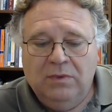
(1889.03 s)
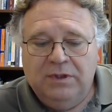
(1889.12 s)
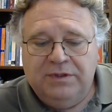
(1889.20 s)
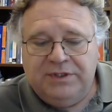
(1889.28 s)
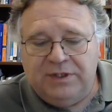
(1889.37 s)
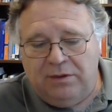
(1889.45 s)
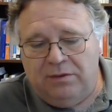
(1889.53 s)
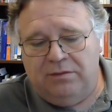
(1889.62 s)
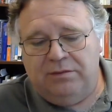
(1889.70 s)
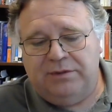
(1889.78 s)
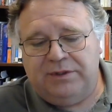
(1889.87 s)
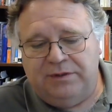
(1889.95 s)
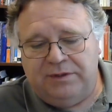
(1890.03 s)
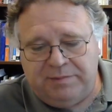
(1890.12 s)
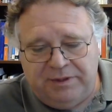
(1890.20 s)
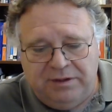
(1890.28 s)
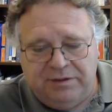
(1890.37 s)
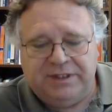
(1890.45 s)
So
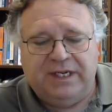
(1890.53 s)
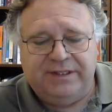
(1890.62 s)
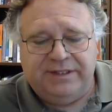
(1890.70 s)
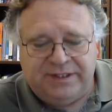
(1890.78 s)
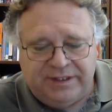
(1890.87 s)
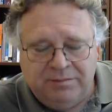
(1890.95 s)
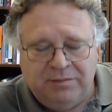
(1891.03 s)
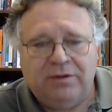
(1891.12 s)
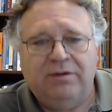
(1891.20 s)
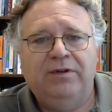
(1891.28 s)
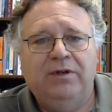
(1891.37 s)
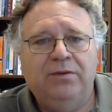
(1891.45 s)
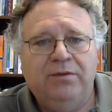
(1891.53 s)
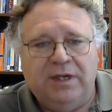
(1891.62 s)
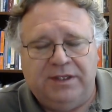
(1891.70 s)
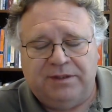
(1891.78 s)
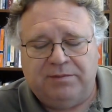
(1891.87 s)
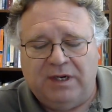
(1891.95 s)
Spinoza has a similar view,
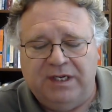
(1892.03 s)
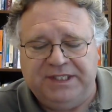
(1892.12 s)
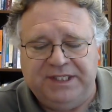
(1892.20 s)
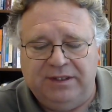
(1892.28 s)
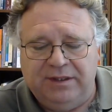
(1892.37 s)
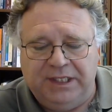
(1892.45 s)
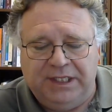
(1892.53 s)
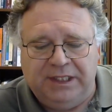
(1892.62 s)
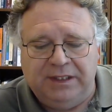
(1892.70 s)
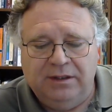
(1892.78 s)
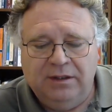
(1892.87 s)
not surprisingly.